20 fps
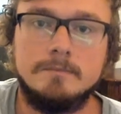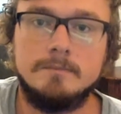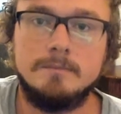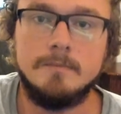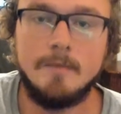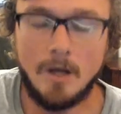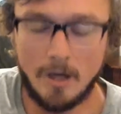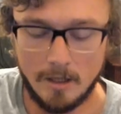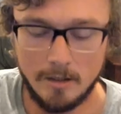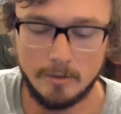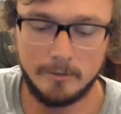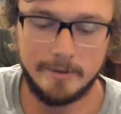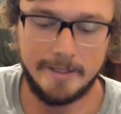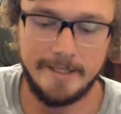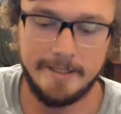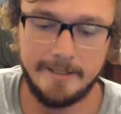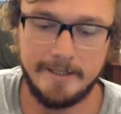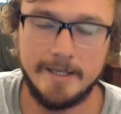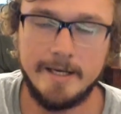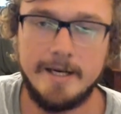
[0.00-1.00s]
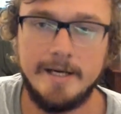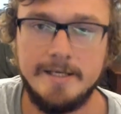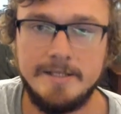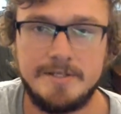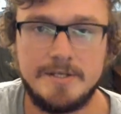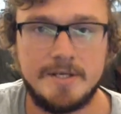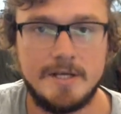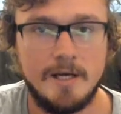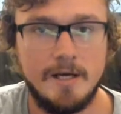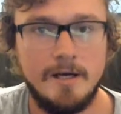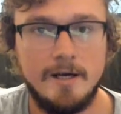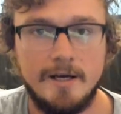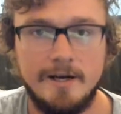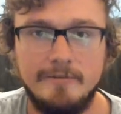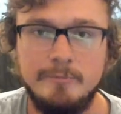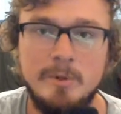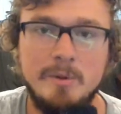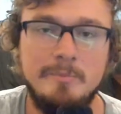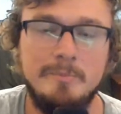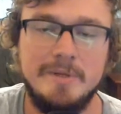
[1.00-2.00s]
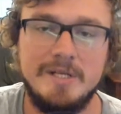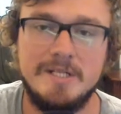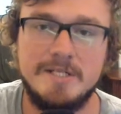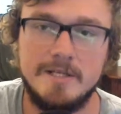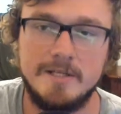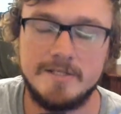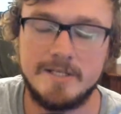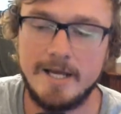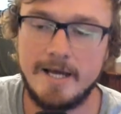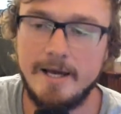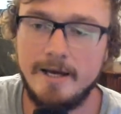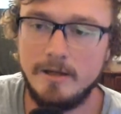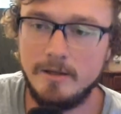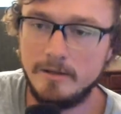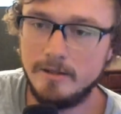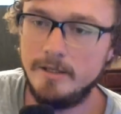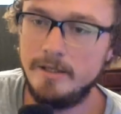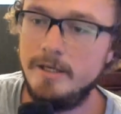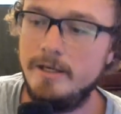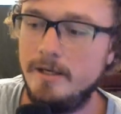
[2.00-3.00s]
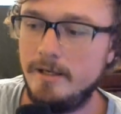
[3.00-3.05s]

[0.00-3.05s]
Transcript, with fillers: Alright guys, I've been busy as hell.